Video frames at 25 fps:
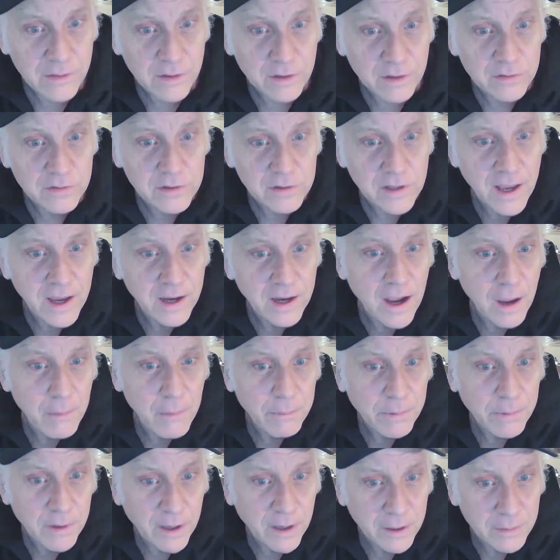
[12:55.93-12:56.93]
And they're
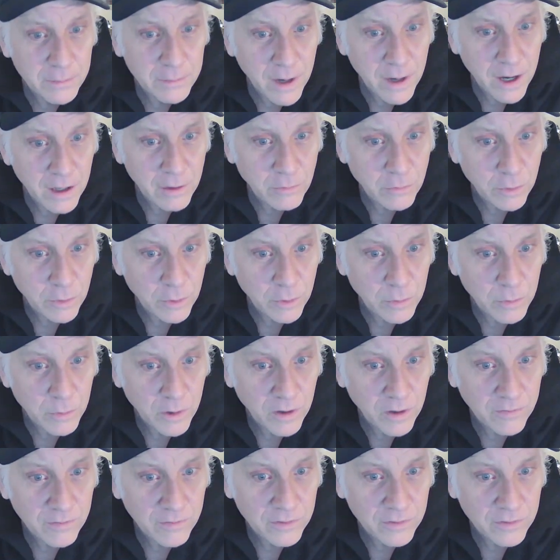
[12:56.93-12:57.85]
saying I played my role